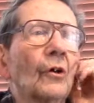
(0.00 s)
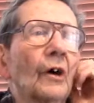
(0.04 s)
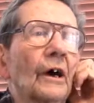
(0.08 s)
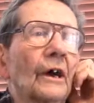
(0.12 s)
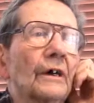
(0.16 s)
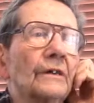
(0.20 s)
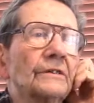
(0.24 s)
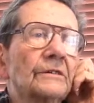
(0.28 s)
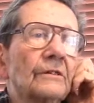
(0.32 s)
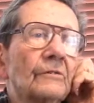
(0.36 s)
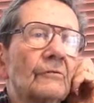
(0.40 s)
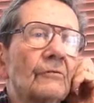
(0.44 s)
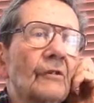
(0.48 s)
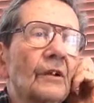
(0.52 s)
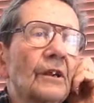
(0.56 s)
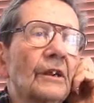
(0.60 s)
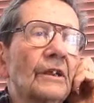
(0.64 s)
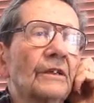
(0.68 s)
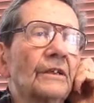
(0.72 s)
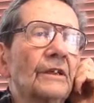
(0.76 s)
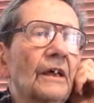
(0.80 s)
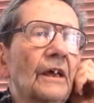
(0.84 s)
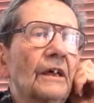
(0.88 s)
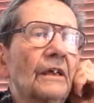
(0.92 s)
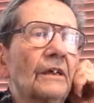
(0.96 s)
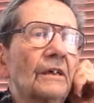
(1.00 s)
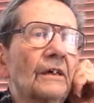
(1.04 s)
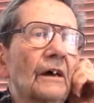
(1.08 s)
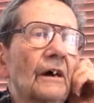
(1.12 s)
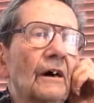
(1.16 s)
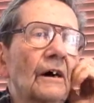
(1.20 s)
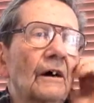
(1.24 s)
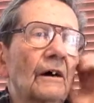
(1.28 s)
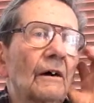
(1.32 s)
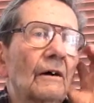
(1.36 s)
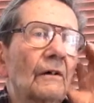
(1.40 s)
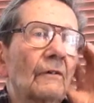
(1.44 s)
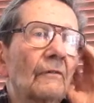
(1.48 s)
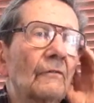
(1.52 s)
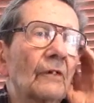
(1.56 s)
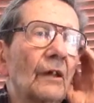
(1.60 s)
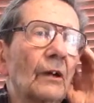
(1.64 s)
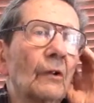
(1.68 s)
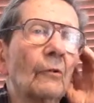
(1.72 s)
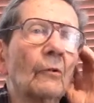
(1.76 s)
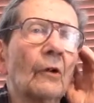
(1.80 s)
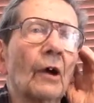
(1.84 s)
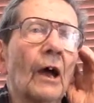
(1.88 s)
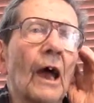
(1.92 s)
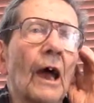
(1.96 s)
It's a funny thing. They
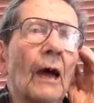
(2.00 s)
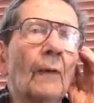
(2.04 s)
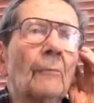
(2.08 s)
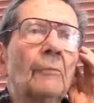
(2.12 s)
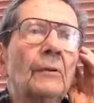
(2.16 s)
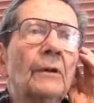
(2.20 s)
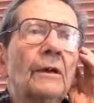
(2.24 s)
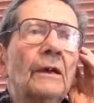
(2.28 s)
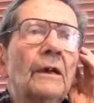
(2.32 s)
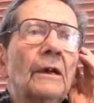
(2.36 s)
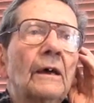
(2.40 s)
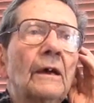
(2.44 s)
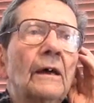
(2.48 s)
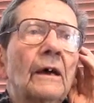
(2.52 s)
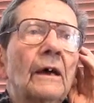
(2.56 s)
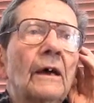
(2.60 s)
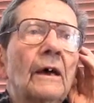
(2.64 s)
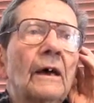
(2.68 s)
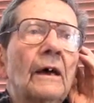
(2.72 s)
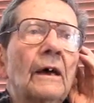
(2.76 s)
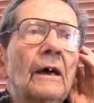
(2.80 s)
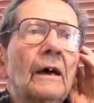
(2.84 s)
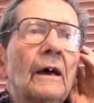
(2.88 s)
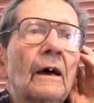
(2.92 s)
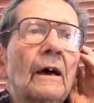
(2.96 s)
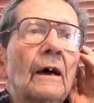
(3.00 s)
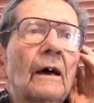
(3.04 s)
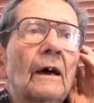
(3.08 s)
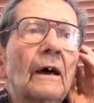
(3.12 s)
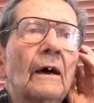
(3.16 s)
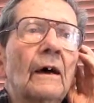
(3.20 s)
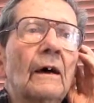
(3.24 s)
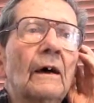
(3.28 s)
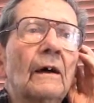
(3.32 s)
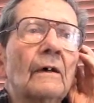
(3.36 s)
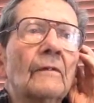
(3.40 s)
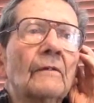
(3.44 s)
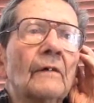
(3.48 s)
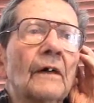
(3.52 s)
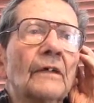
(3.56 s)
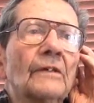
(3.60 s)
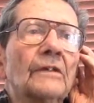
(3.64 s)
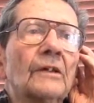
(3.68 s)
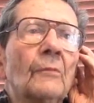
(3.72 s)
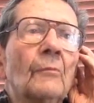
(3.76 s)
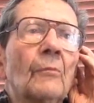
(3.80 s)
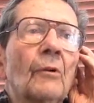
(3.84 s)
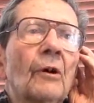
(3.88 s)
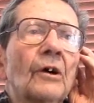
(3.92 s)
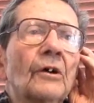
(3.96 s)
were happy that
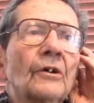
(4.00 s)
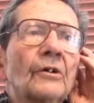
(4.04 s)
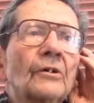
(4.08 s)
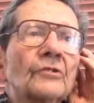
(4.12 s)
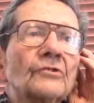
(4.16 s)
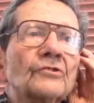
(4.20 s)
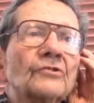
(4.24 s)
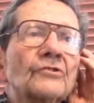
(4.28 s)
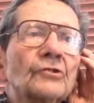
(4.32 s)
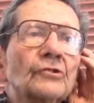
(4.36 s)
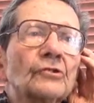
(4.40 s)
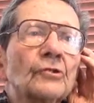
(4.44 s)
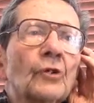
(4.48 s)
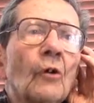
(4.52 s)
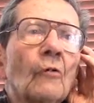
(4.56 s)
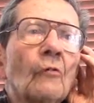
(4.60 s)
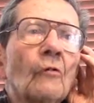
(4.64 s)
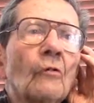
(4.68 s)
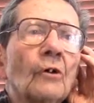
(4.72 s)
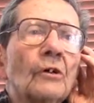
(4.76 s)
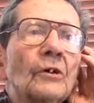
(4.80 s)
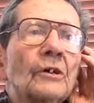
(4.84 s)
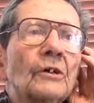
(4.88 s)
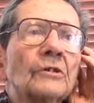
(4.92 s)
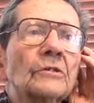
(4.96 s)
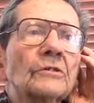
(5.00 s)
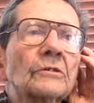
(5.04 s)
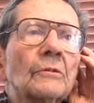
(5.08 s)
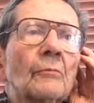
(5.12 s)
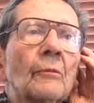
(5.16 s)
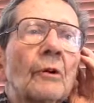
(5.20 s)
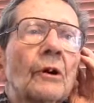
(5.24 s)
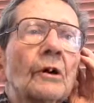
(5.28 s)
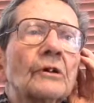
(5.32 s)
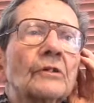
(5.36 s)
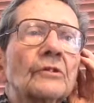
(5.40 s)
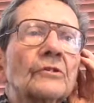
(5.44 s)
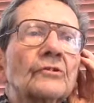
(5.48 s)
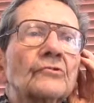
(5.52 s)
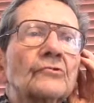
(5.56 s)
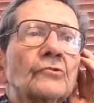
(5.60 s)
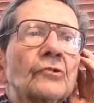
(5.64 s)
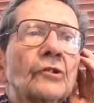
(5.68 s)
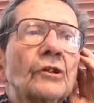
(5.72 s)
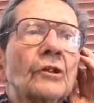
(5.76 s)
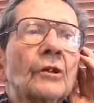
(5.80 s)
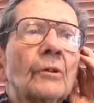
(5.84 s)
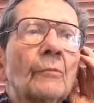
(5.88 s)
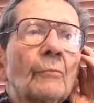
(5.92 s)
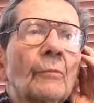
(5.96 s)
the Americans took over because the Americans
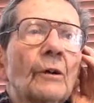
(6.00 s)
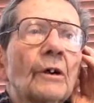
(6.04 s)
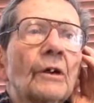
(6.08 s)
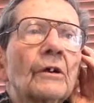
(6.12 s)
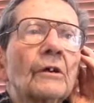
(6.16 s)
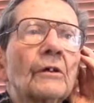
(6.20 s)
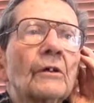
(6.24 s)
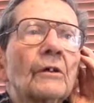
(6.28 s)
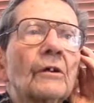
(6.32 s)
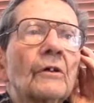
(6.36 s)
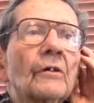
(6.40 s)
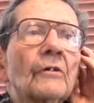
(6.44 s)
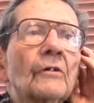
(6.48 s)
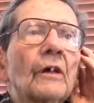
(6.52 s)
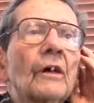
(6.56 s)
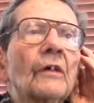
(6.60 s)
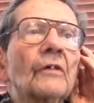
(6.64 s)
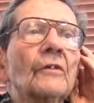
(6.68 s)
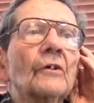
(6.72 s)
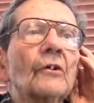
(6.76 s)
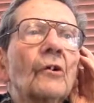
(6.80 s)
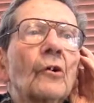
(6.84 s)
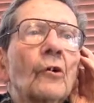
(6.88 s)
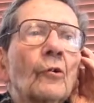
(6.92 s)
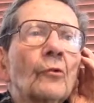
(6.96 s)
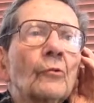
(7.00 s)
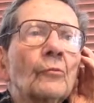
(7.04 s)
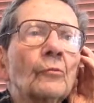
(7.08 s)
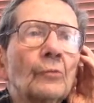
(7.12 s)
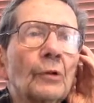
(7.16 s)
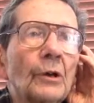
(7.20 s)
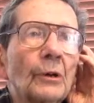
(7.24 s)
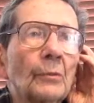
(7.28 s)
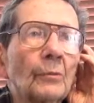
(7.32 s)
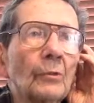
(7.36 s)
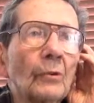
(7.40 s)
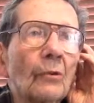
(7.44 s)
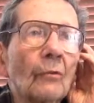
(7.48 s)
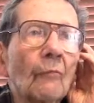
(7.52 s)
treated them better than their own people.